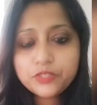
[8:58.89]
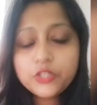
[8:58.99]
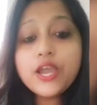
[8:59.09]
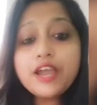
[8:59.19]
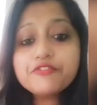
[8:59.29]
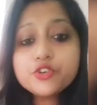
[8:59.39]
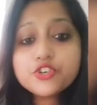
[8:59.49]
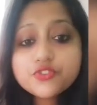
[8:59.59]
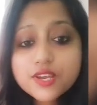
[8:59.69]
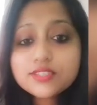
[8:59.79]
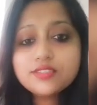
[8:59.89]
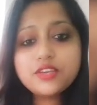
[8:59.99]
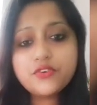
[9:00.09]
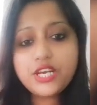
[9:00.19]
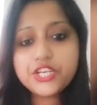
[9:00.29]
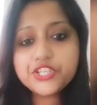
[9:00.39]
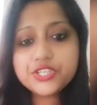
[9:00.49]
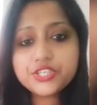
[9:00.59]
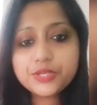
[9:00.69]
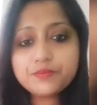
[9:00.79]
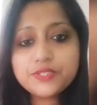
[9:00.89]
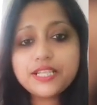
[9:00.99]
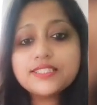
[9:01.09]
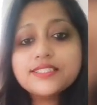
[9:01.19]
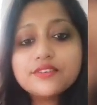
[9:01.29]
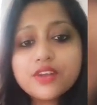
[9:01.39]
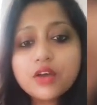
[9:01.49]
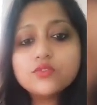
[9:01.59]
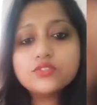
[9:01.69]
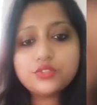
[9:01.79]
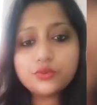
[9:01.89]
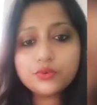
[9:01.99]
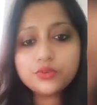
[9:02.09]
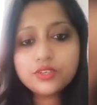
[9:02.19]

You have to trust the relationships that surrounds you.